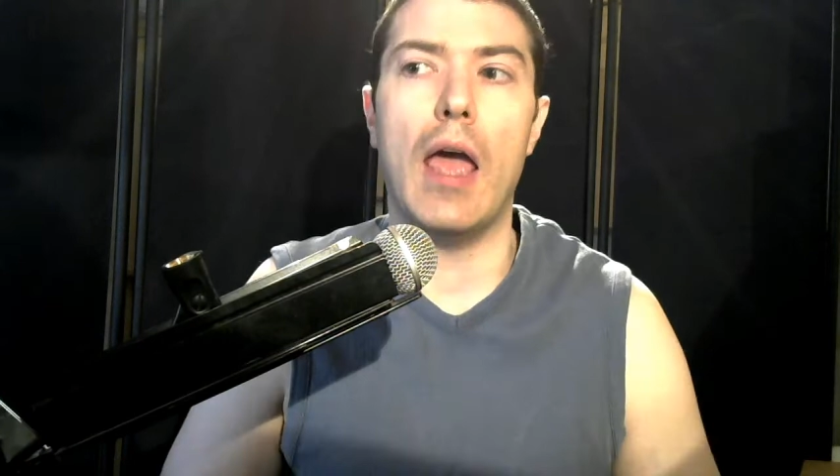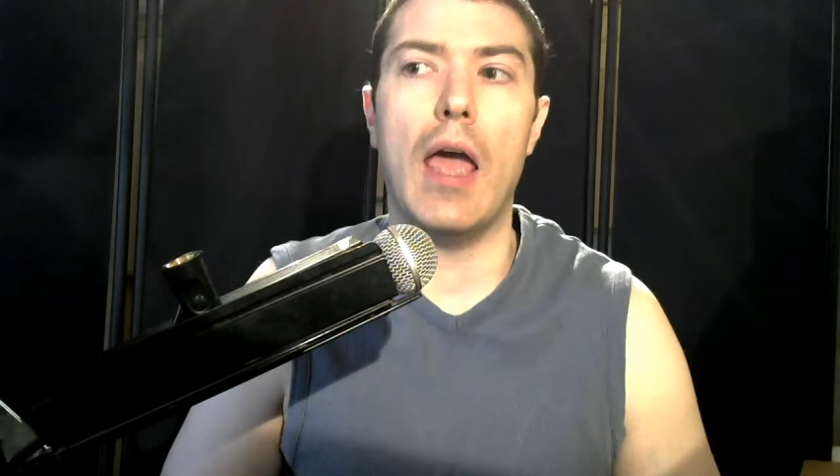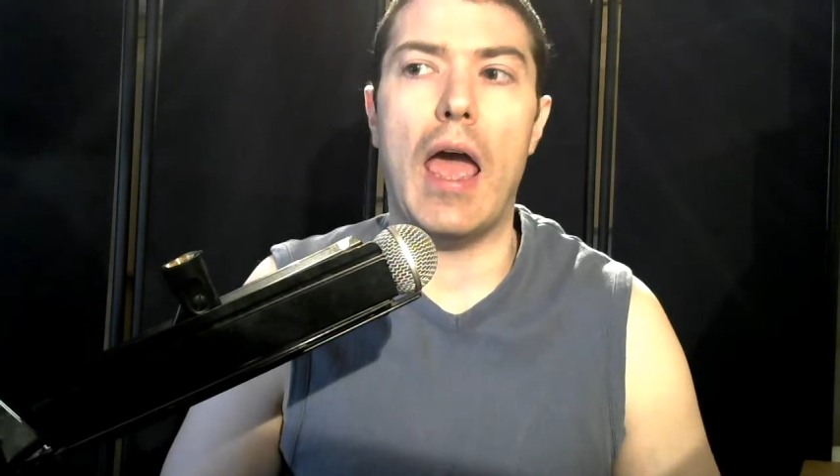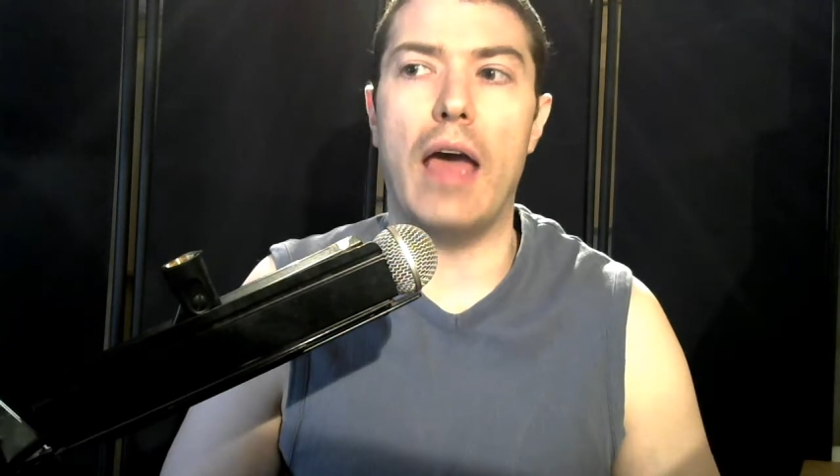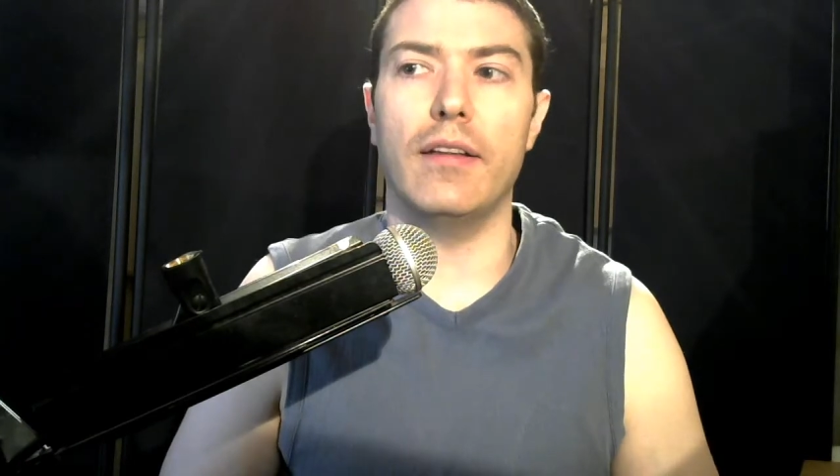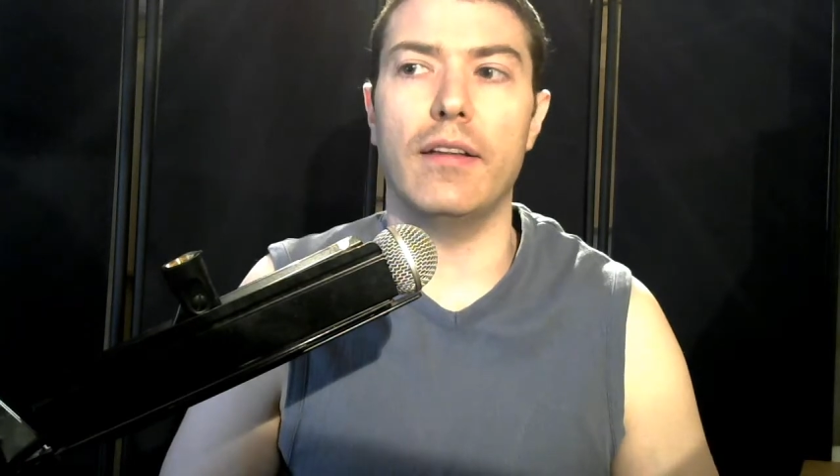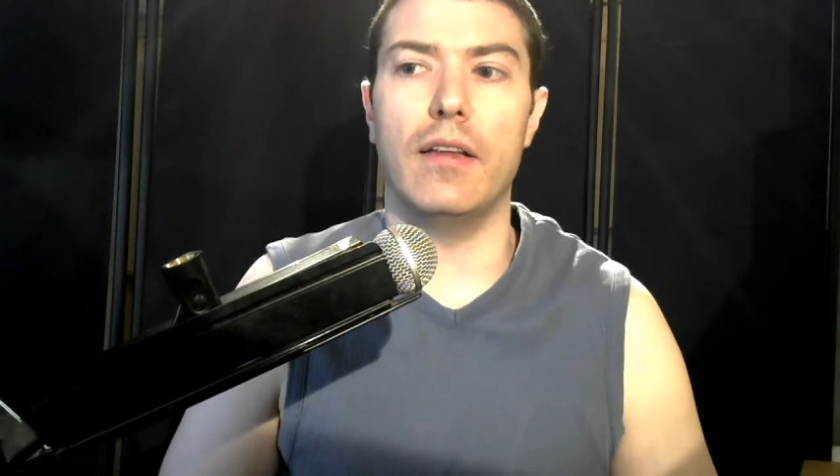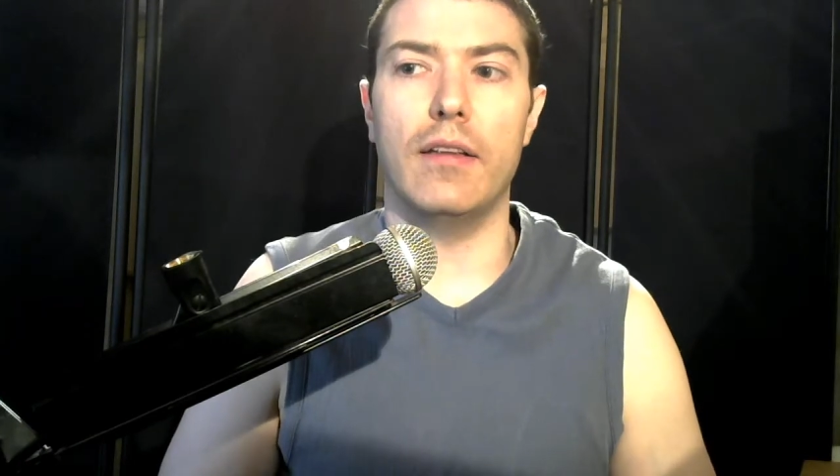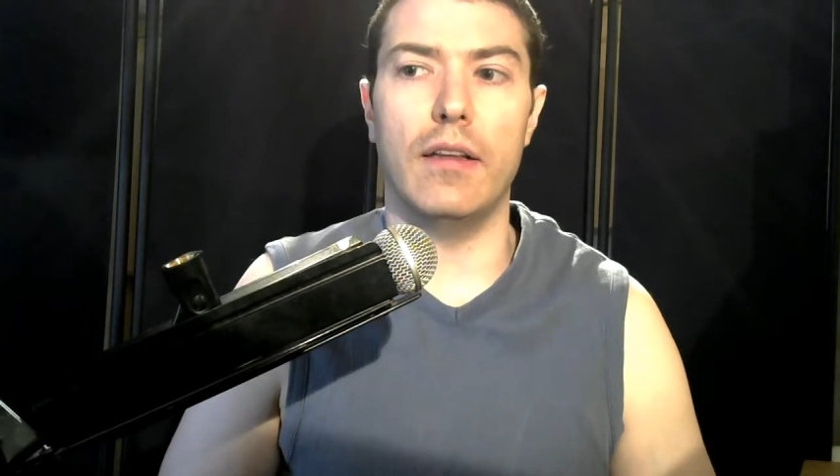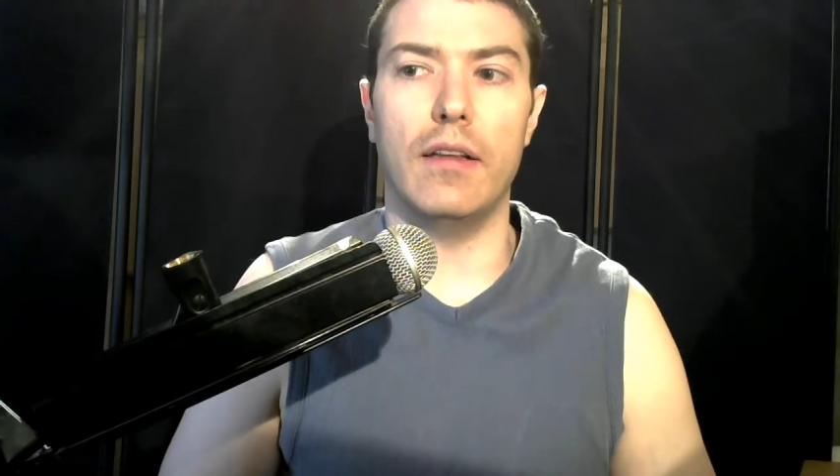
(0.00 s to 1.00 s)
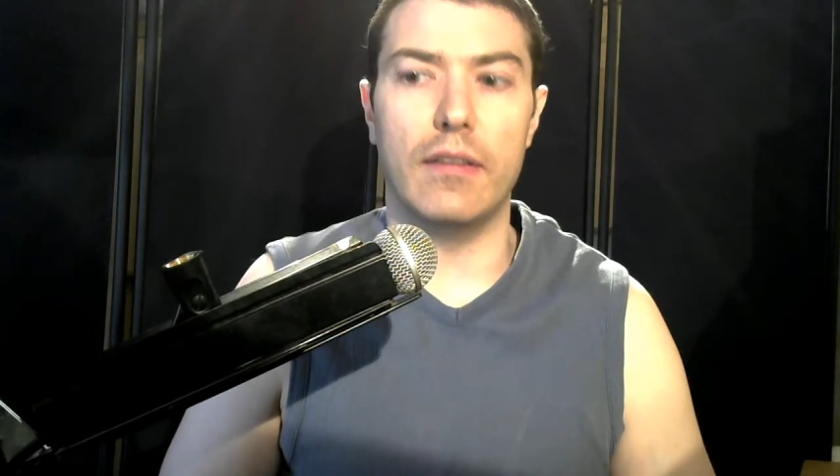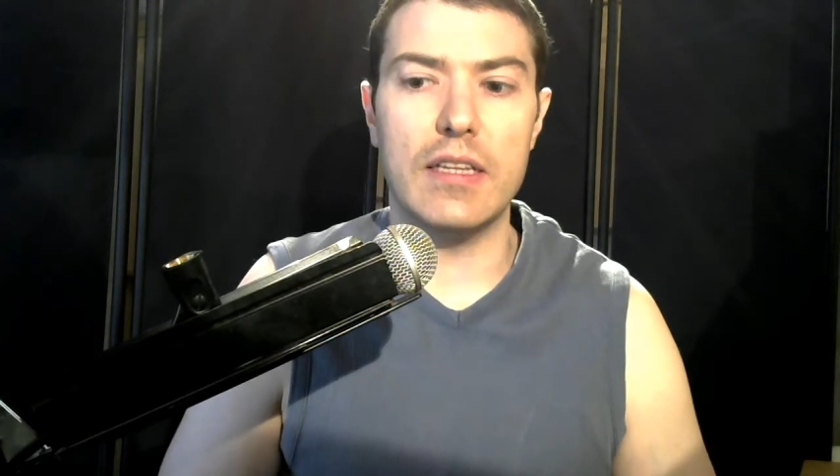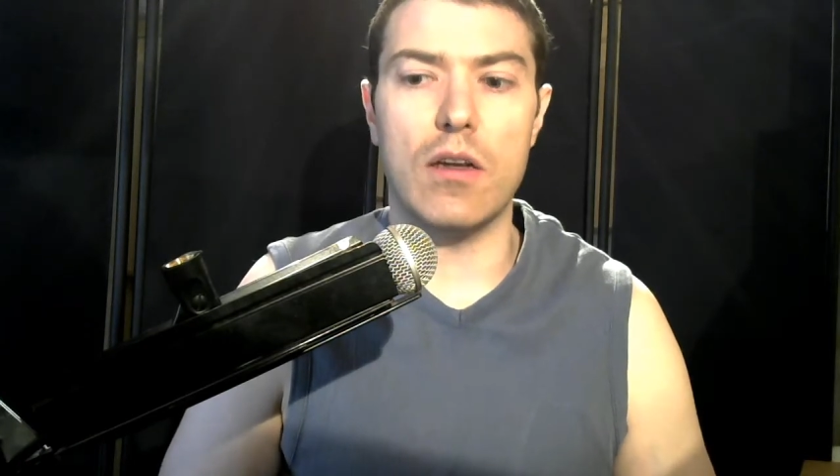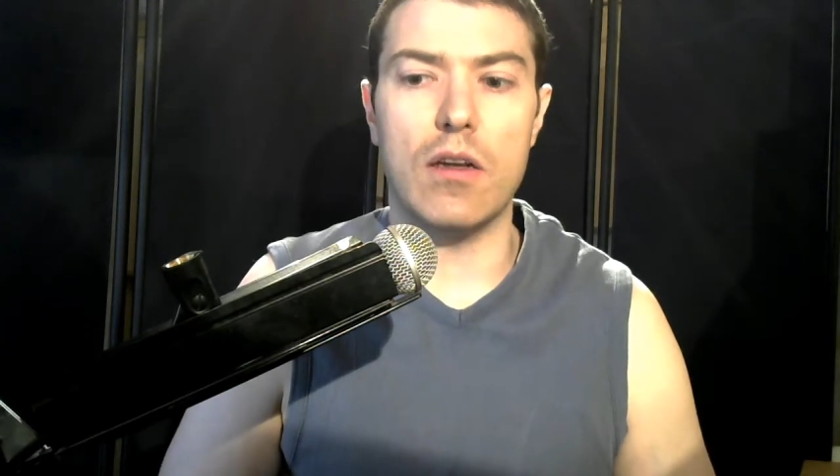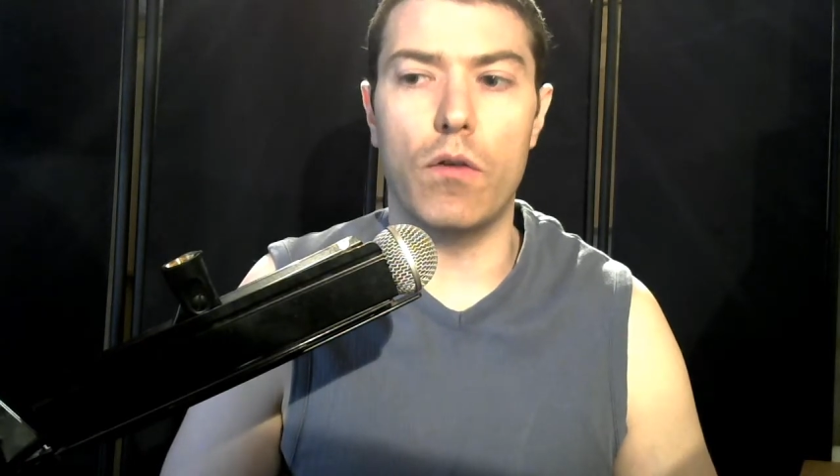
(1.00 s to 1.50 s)
And this
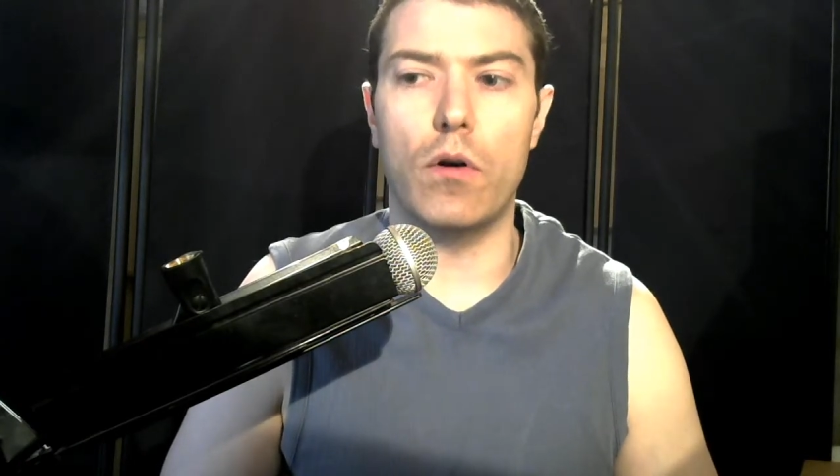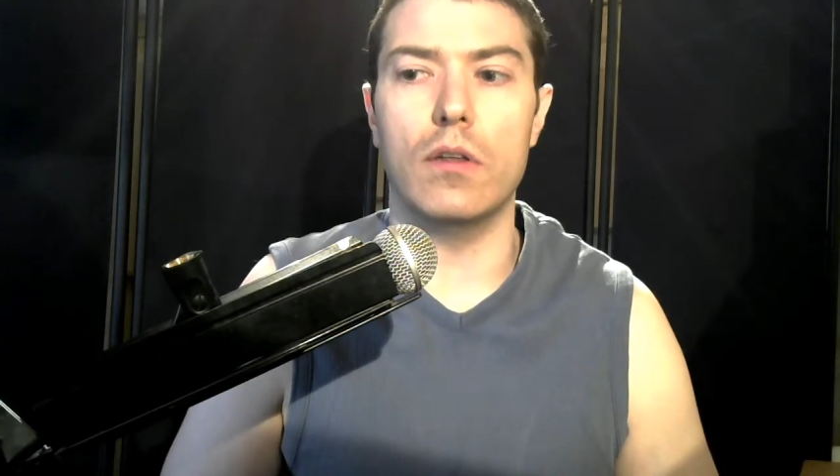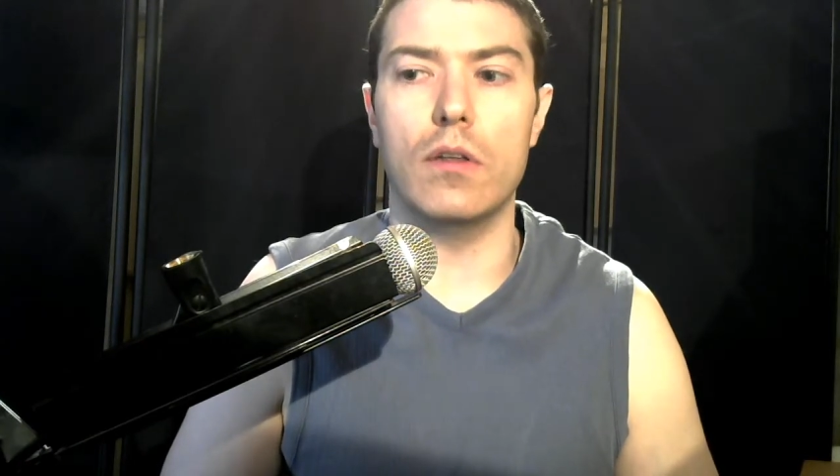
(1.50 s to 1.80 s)
overall